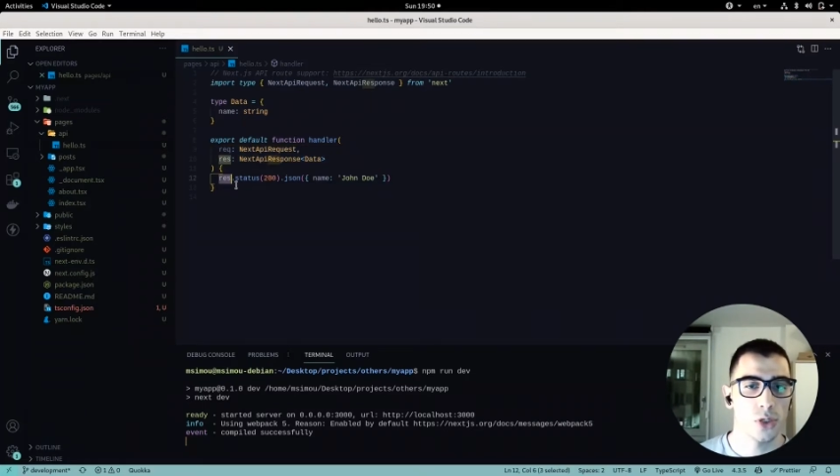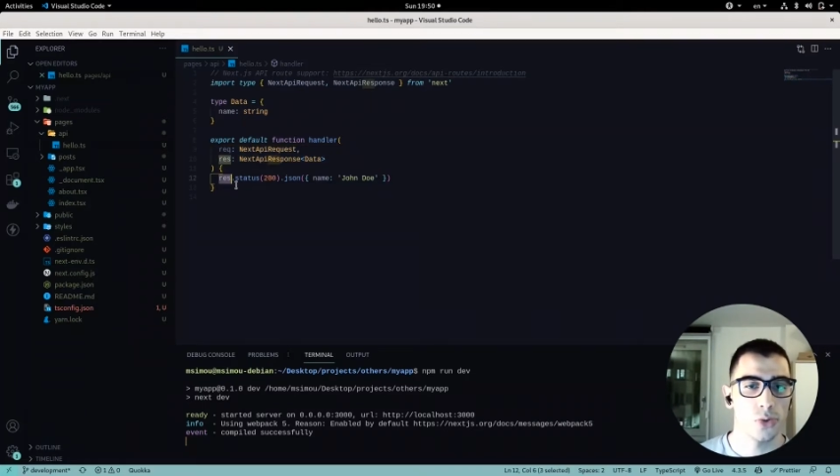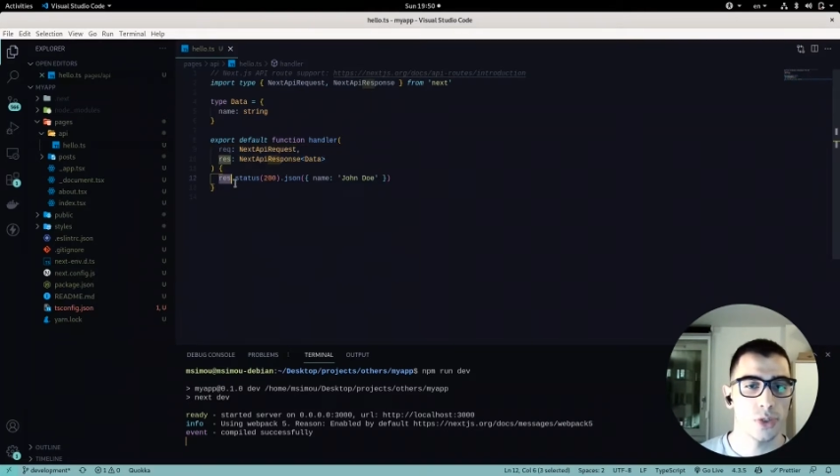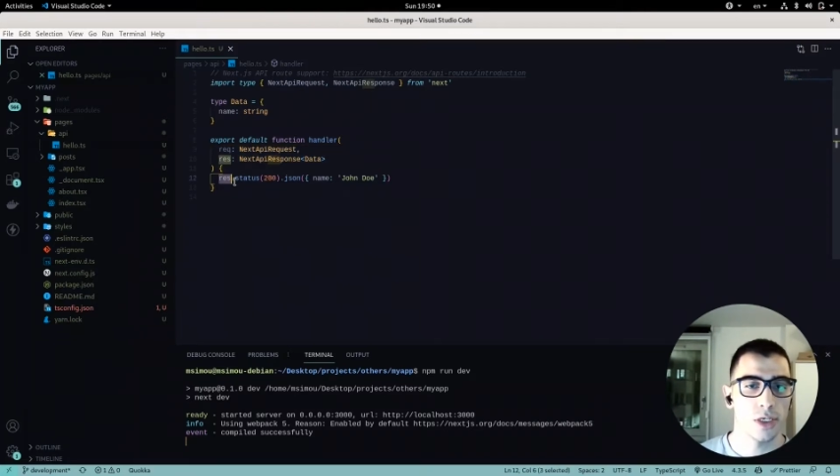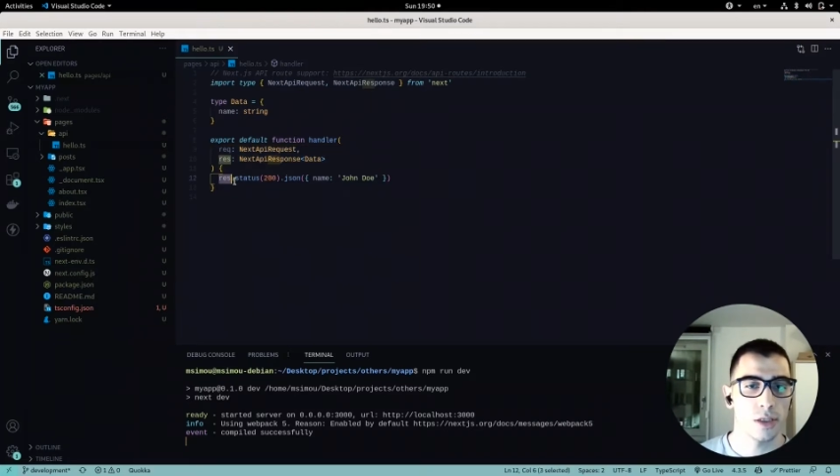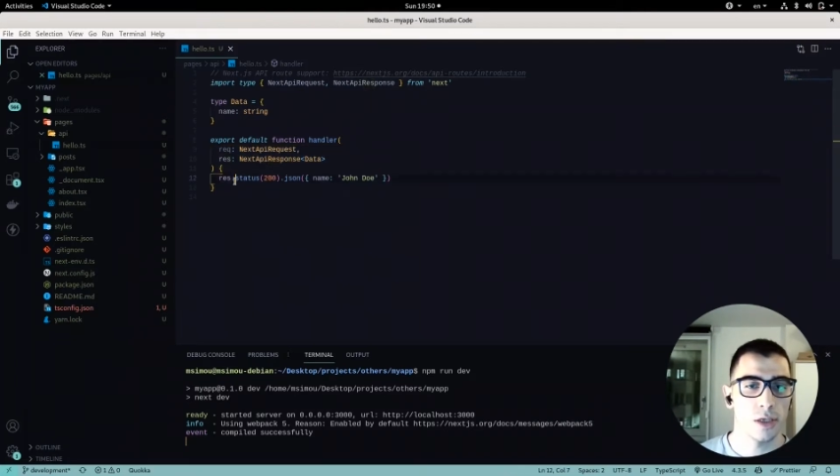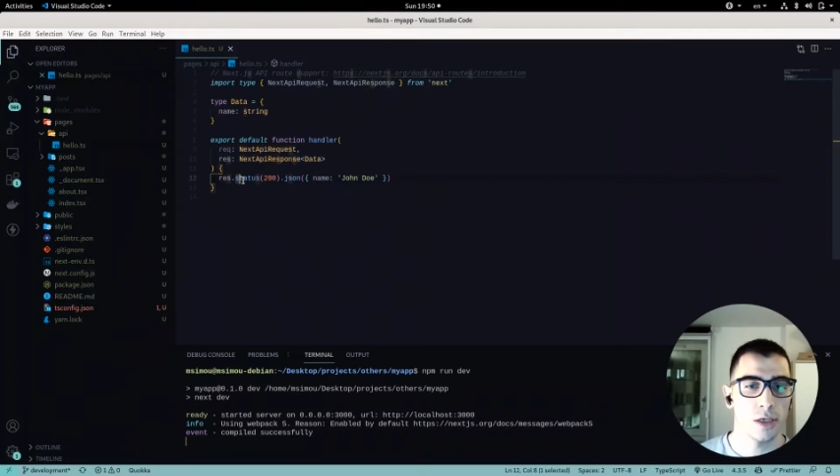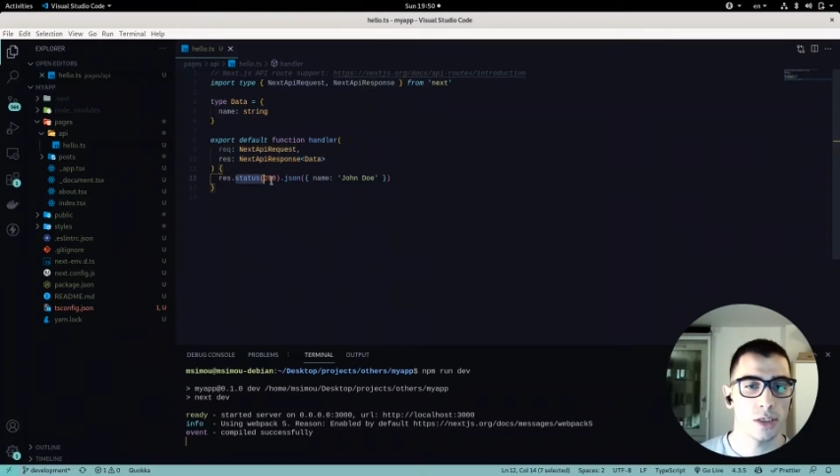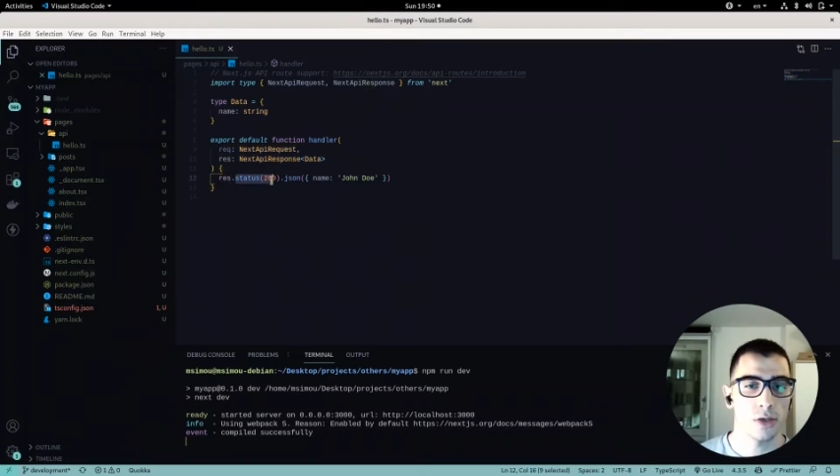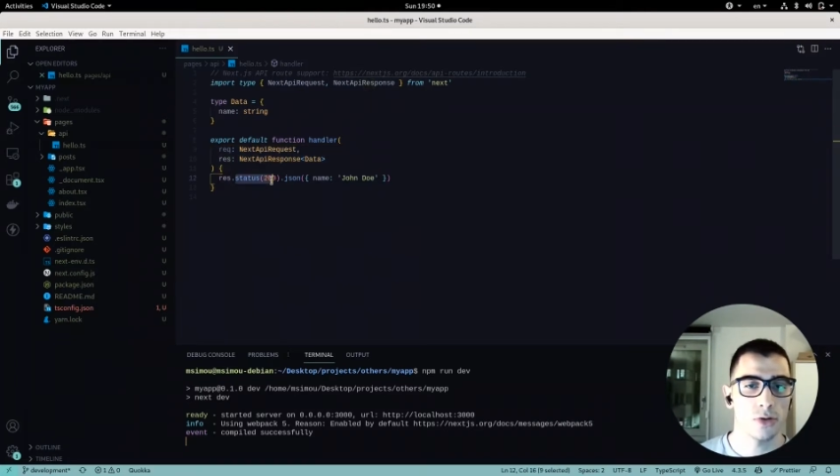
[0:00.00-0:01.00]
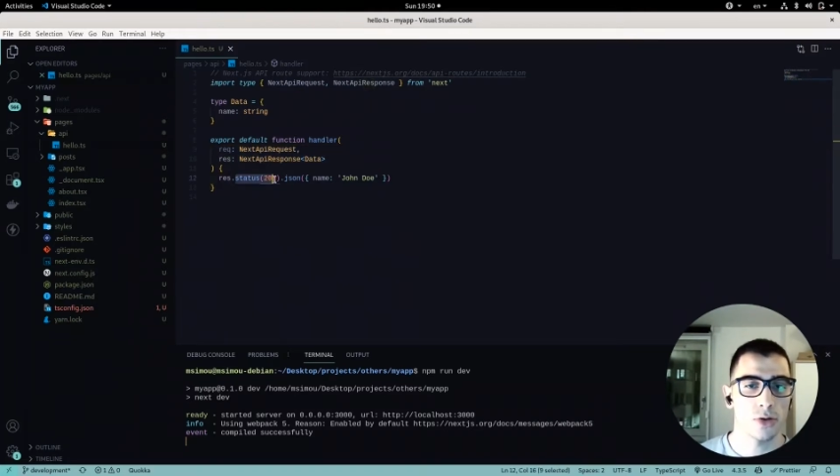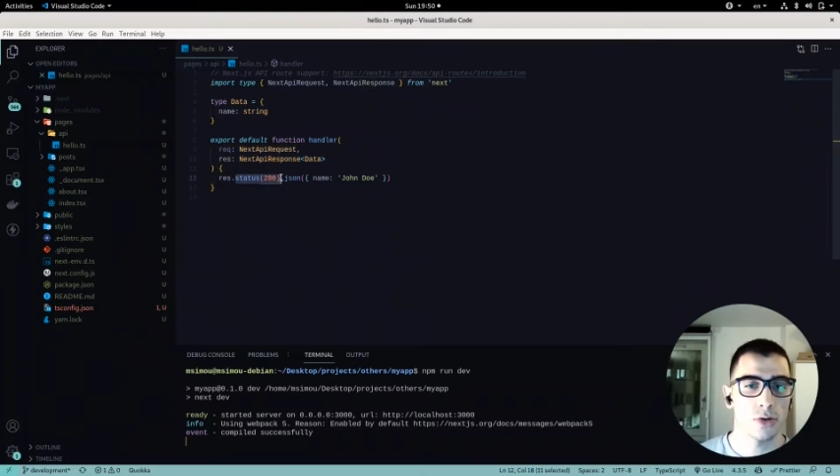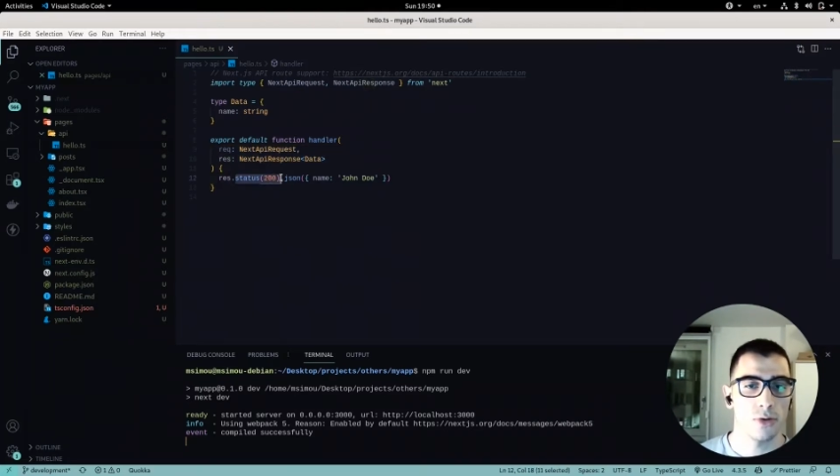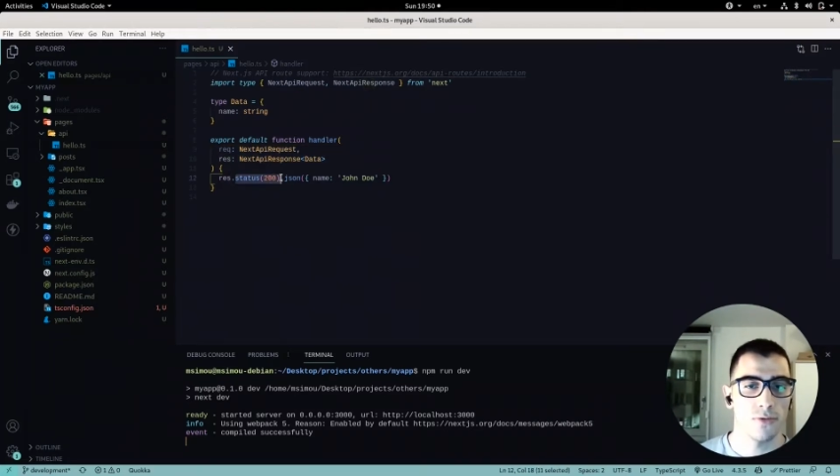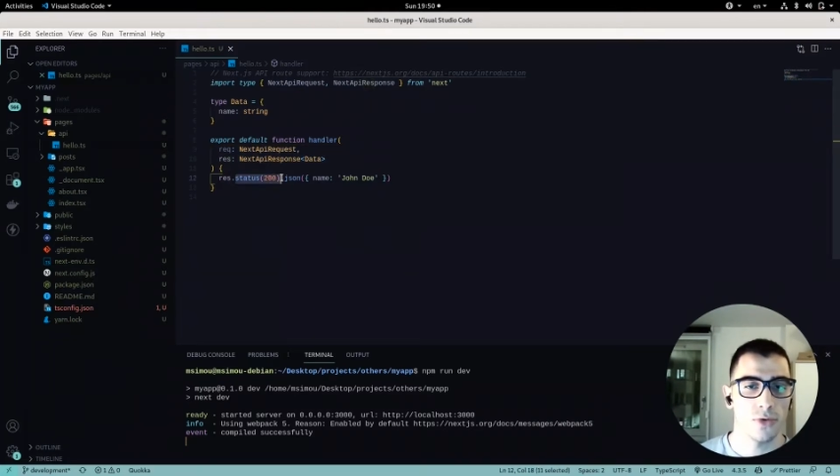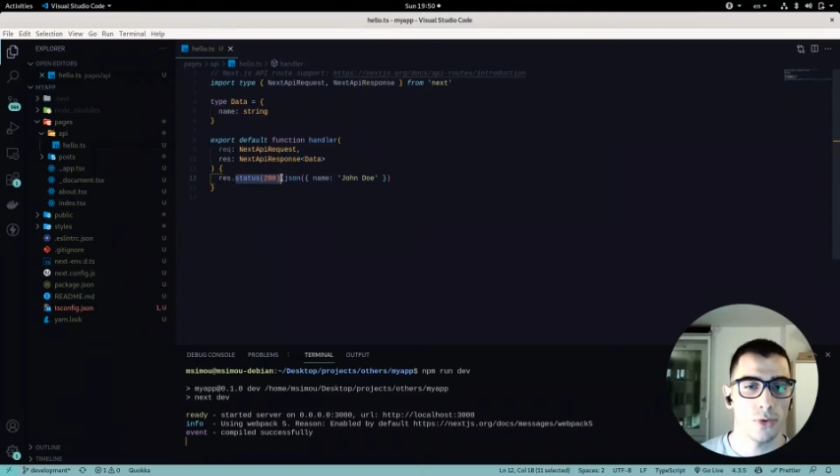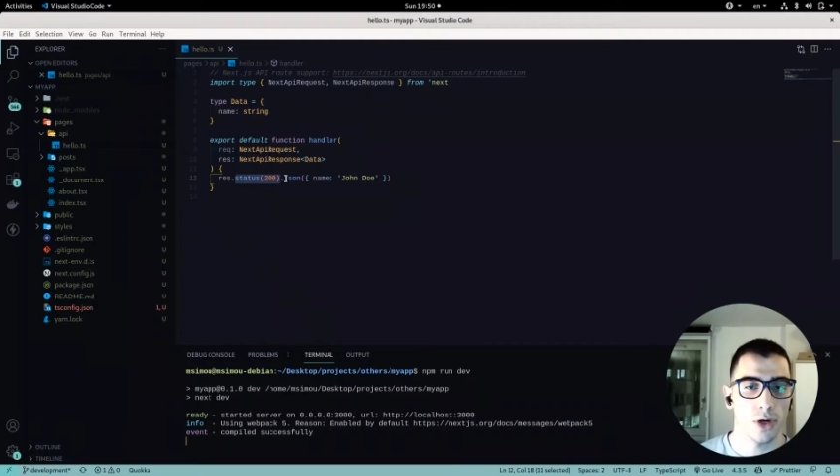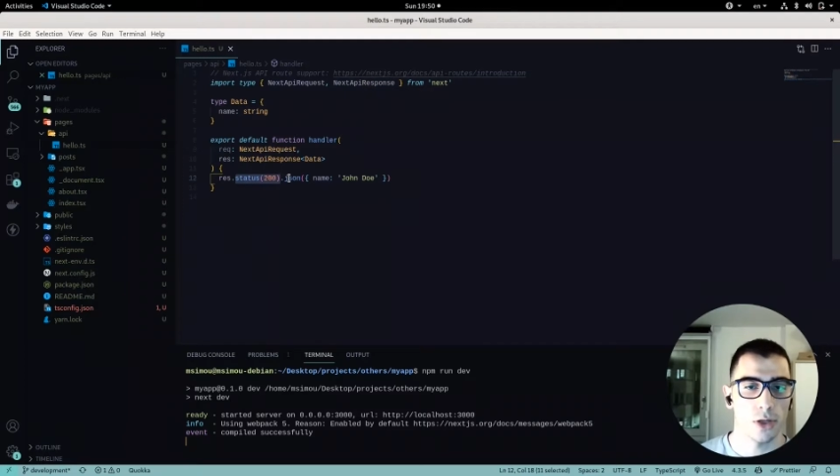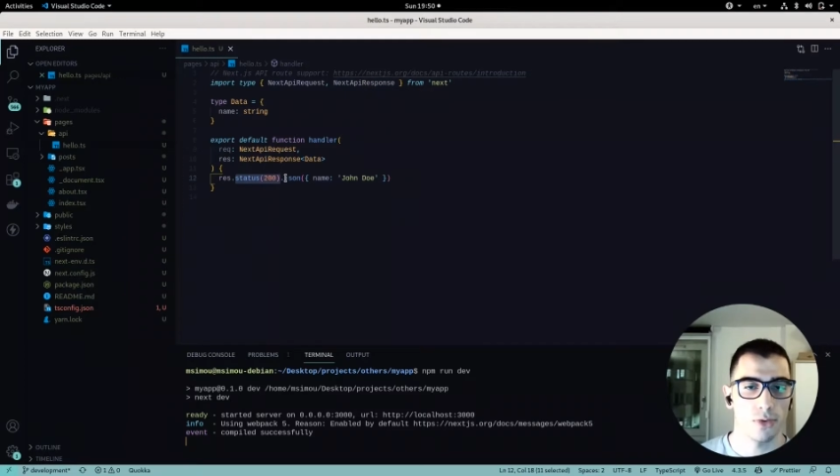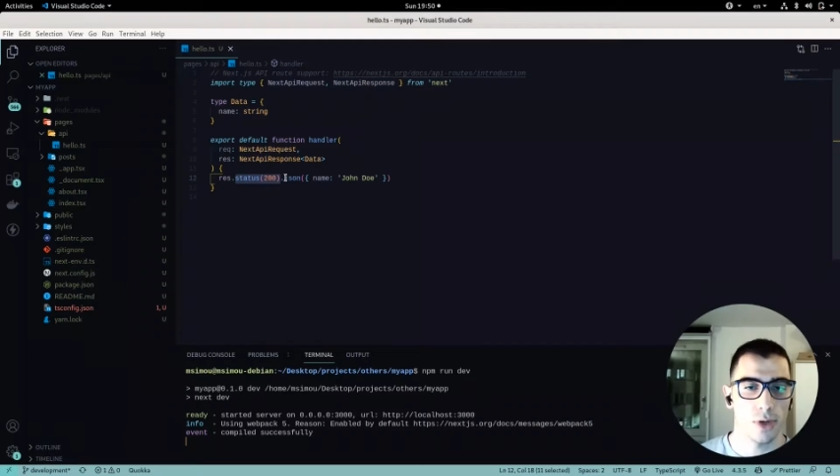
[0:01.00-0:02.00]
set a status code of
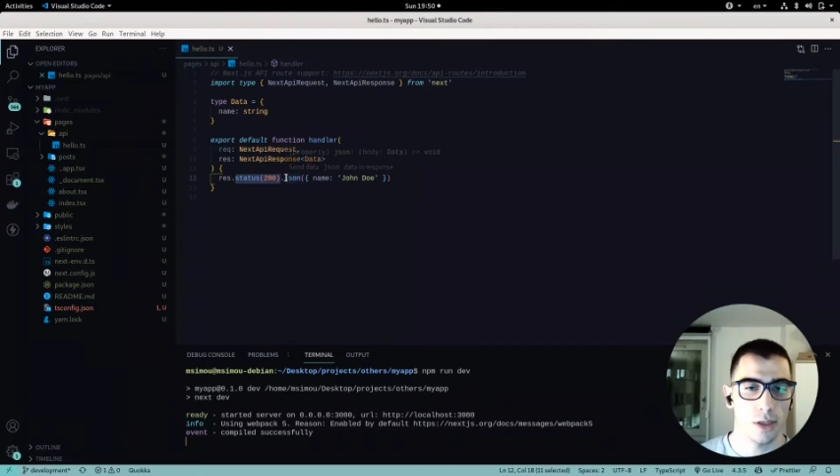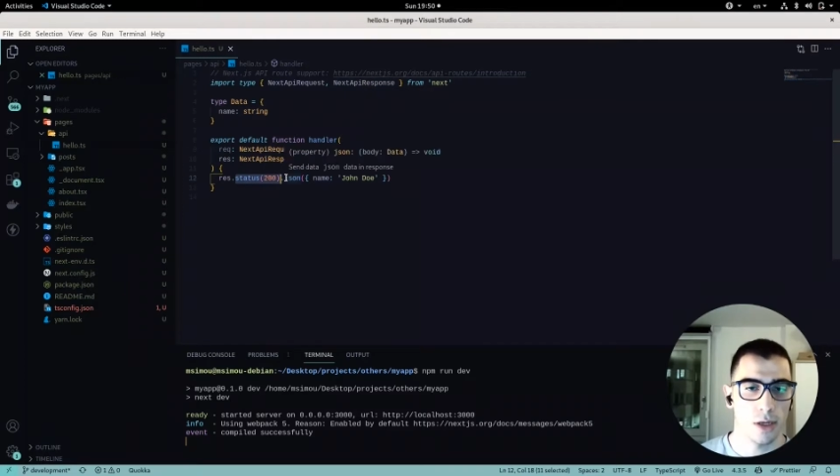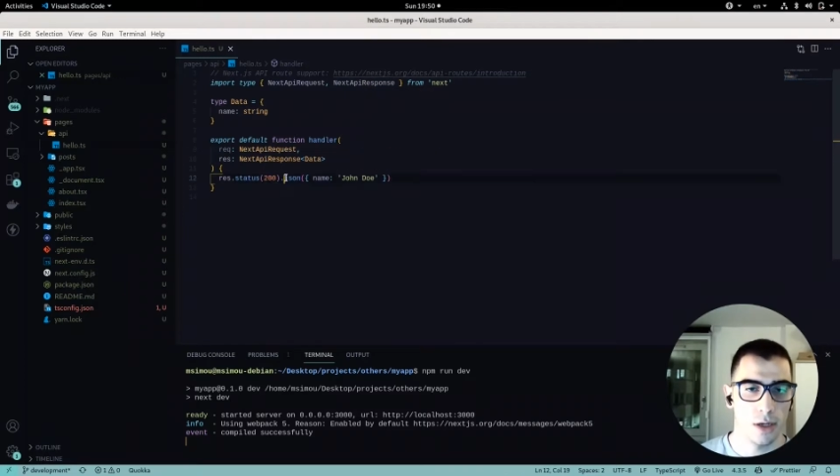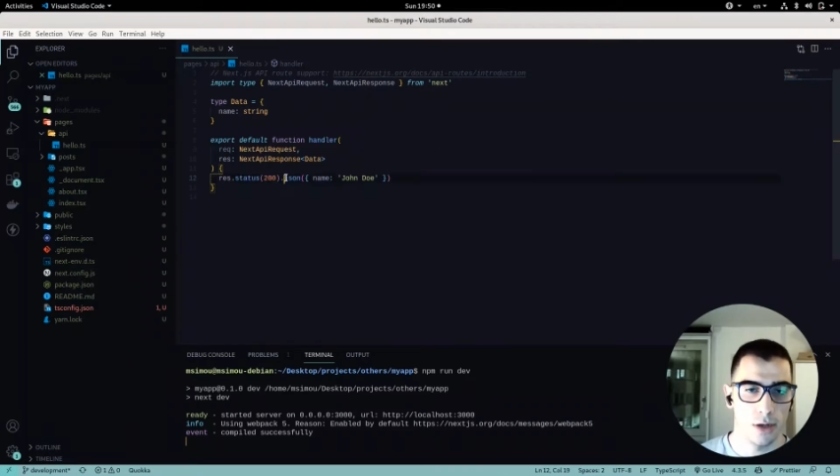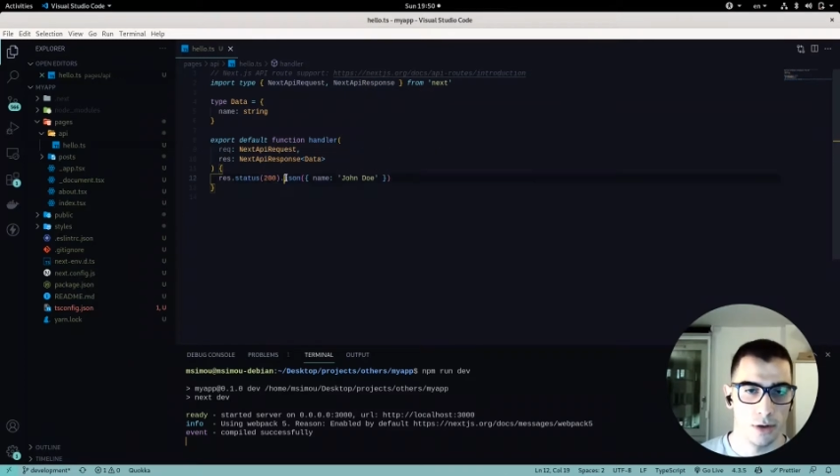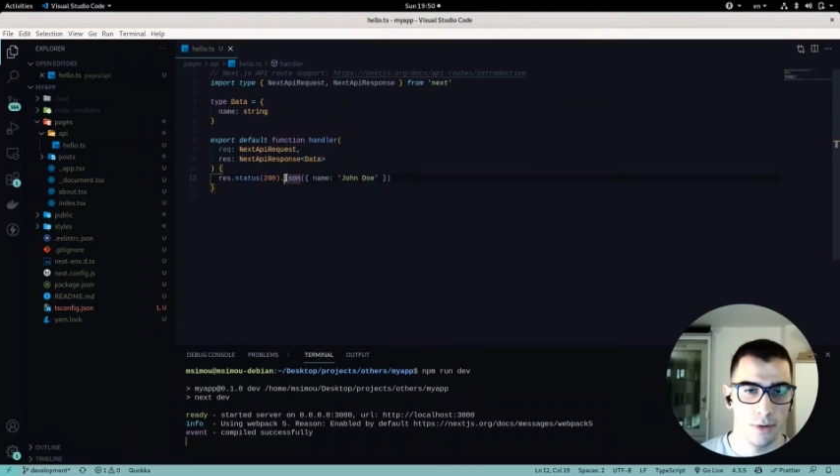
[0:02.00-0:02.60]
200 and